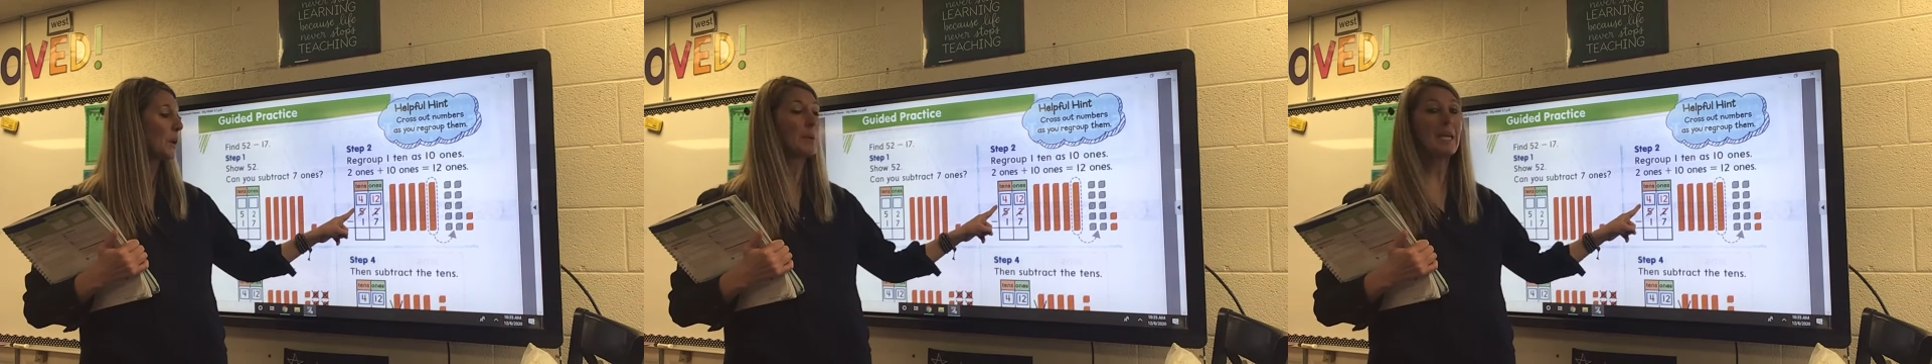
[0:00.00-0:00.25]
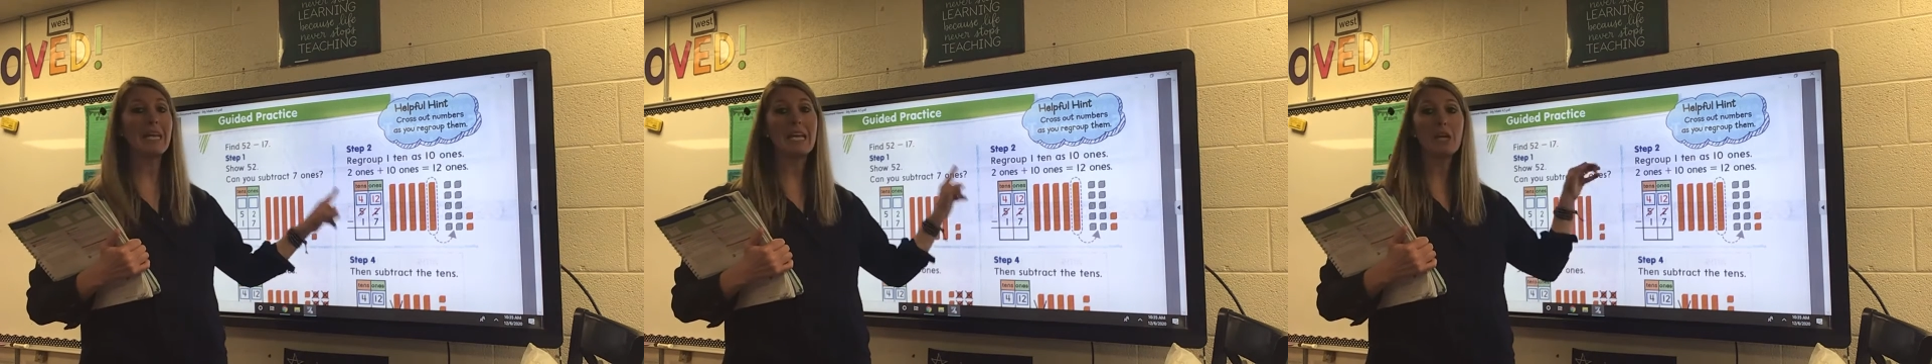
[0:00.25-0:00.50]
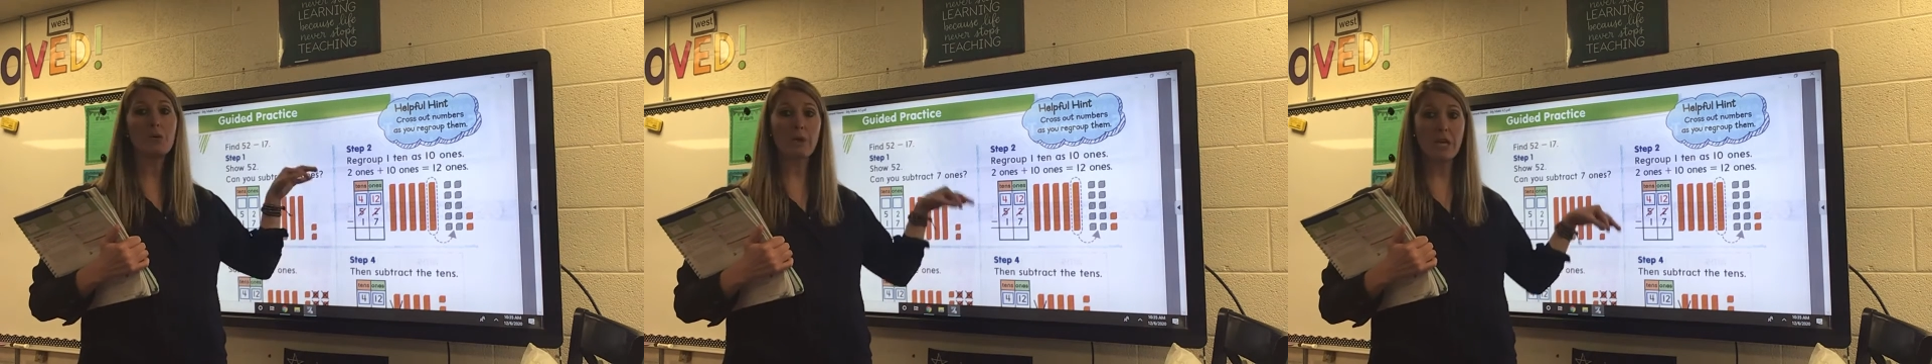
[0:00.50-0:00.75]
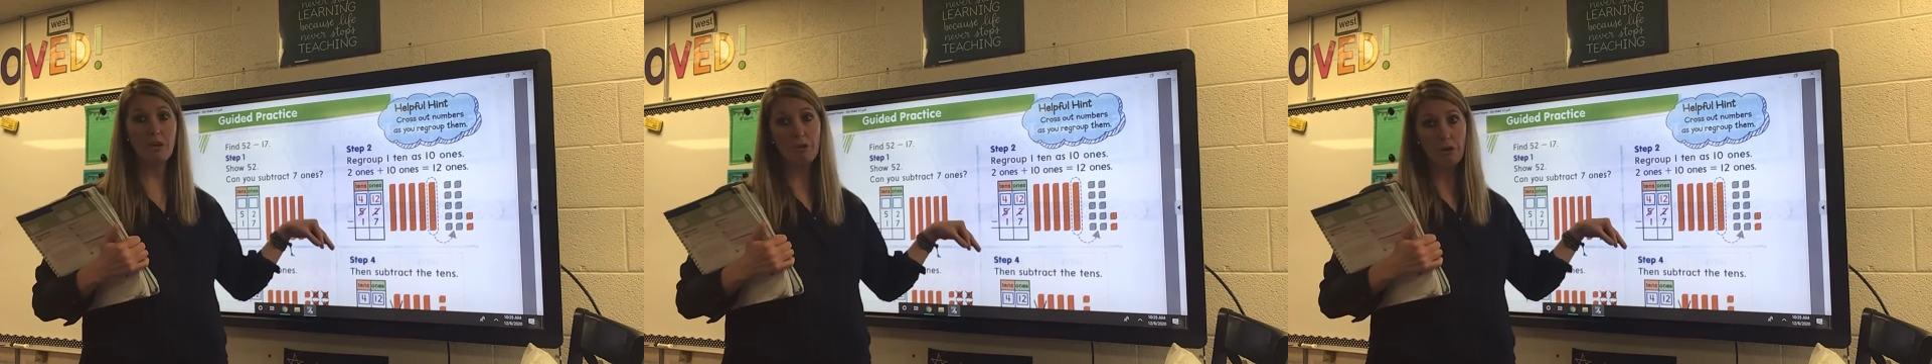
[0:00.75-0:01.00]
We need to
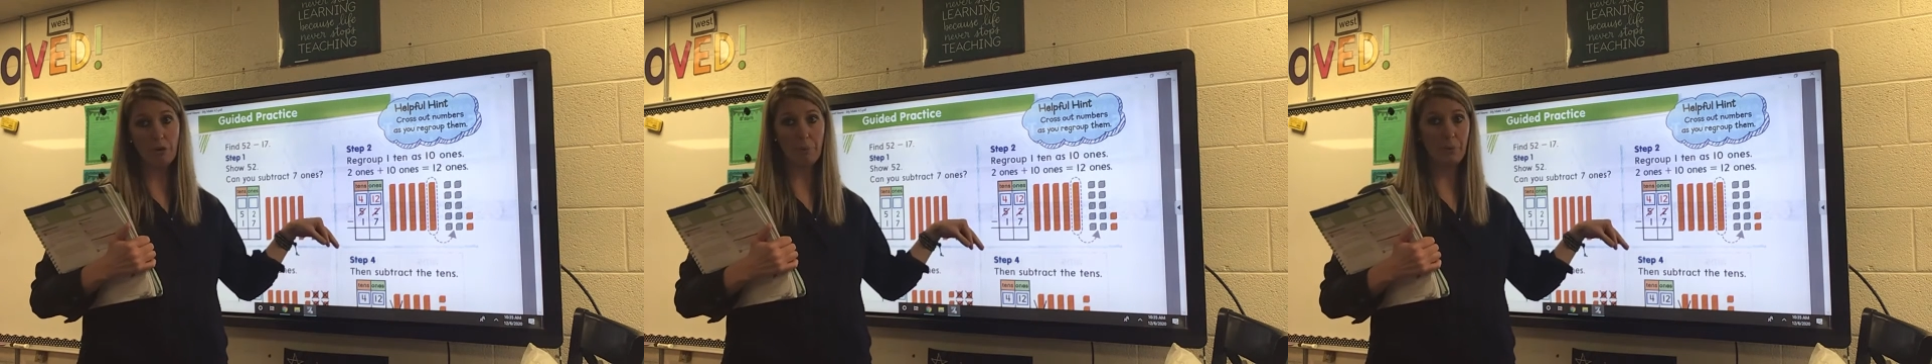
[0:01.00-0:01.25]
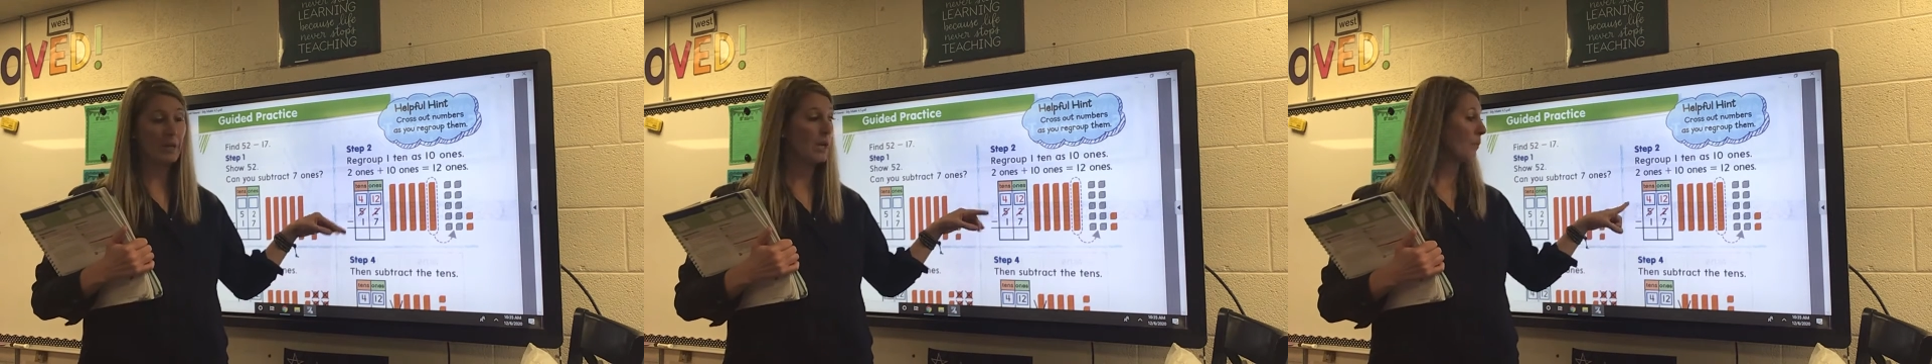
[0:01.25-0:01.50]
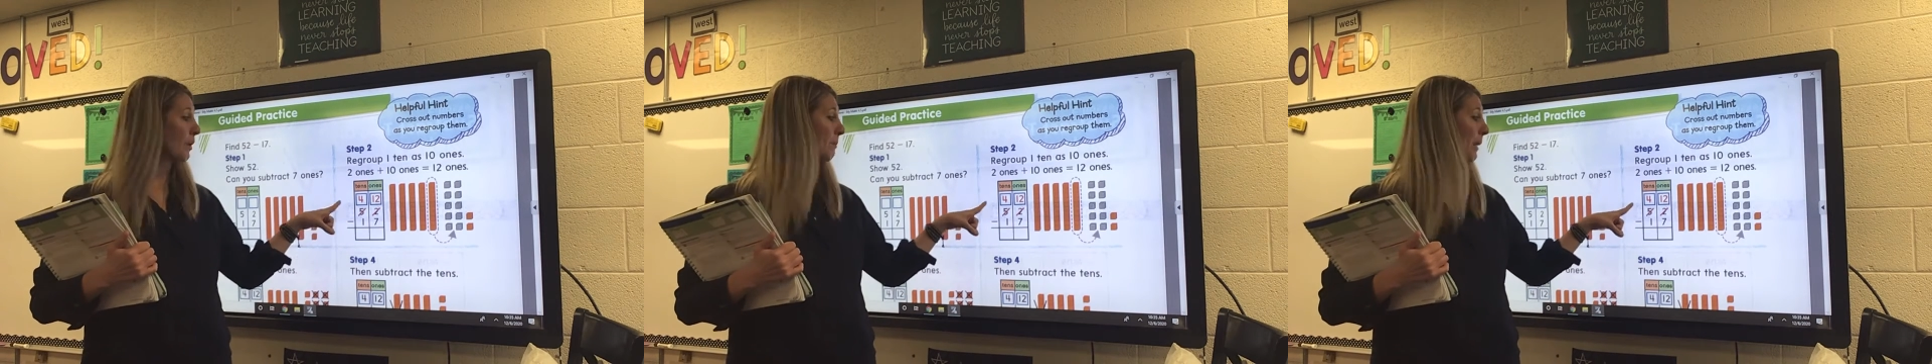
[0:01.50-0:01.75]
regroup. We're